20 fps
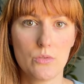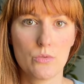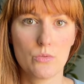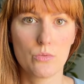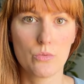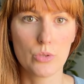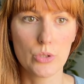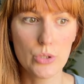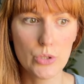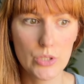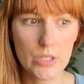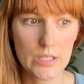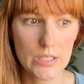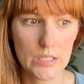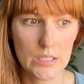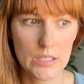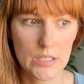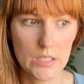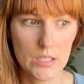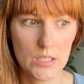
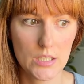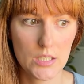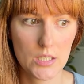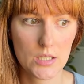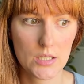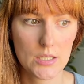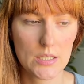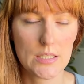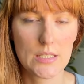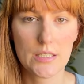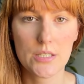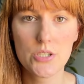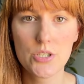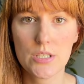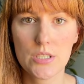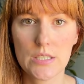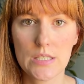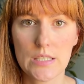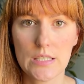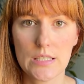rooted
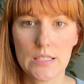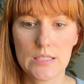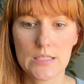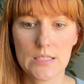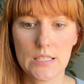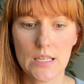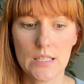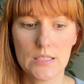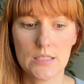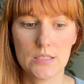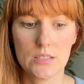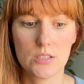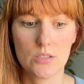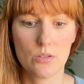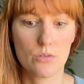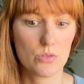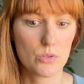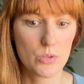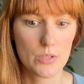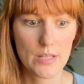conditioning that says,
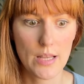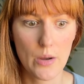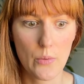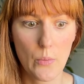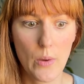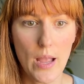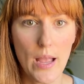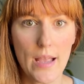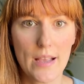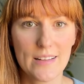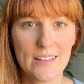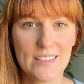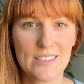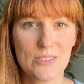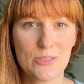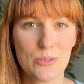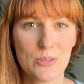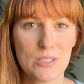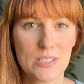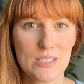don't do it that way, like
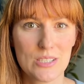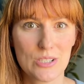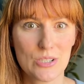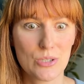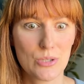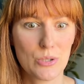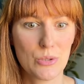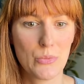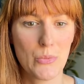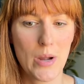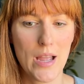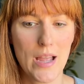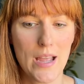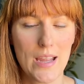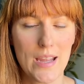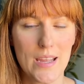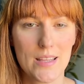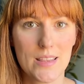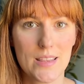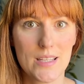do it this certain
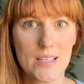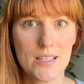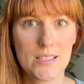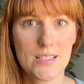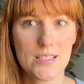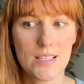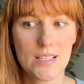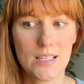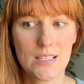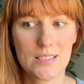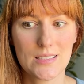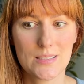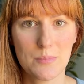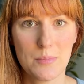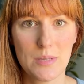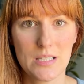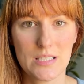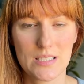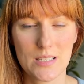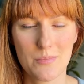way, and this things
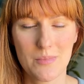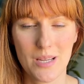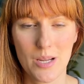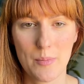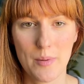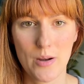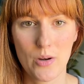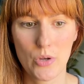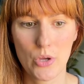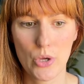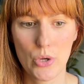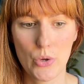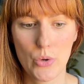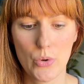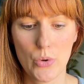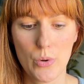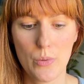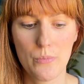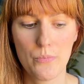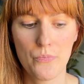mean something about you.
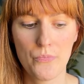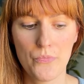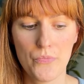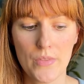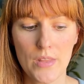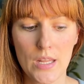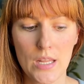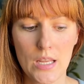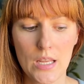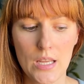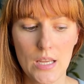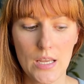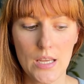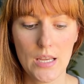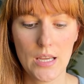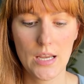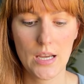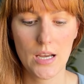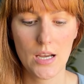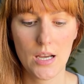
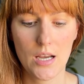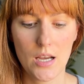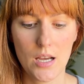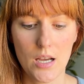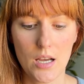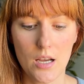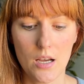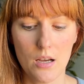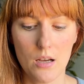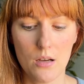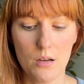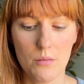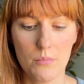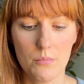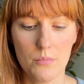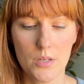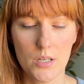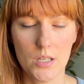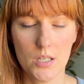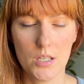
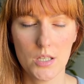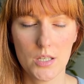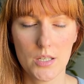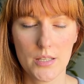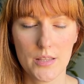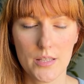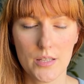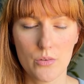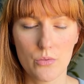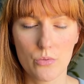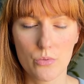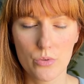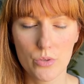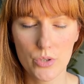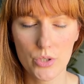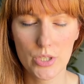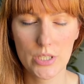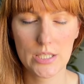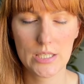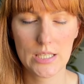Um, the
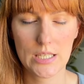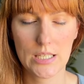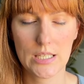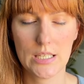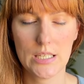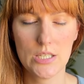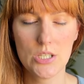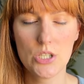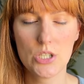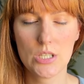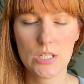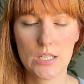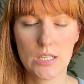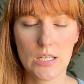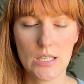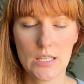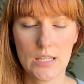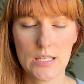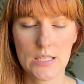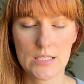rooted
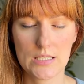conditioning that